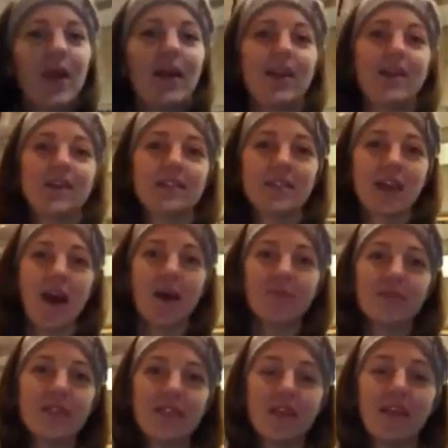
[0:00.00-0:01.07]
out any
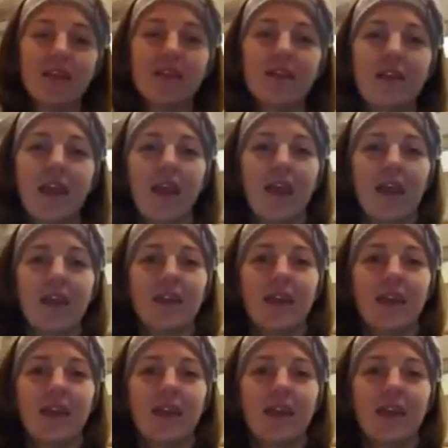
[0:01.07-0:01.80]
stops at the end of the day.